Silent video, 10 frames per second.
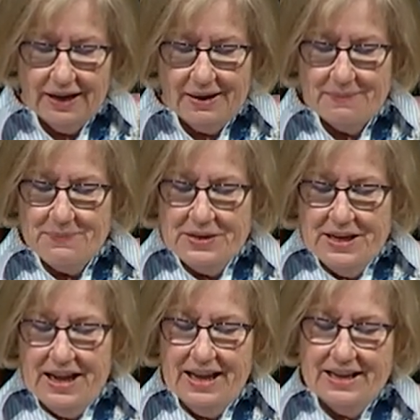Um,
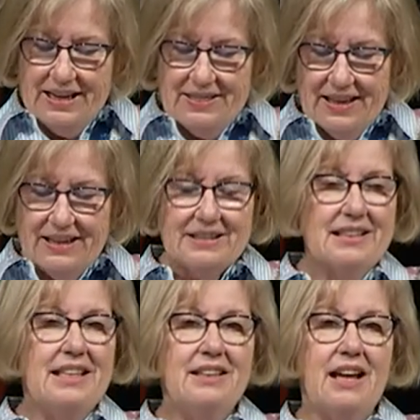and he thinks
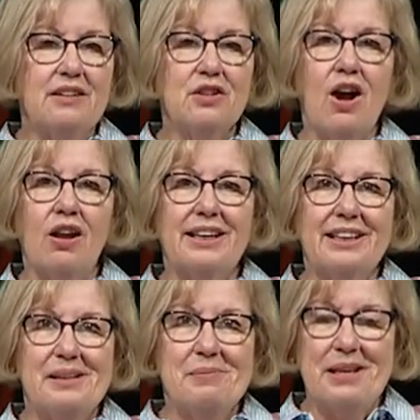Eli's calling
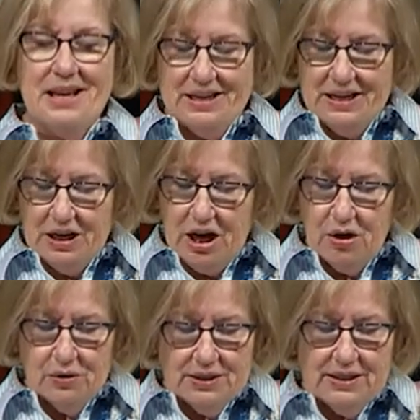him, and he
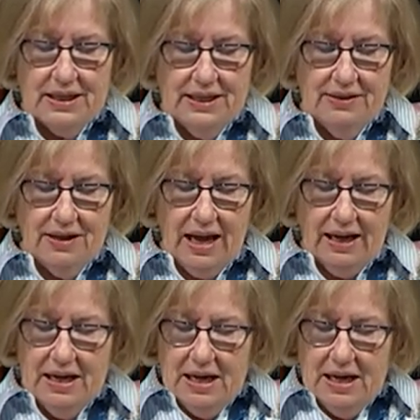goes to Eli.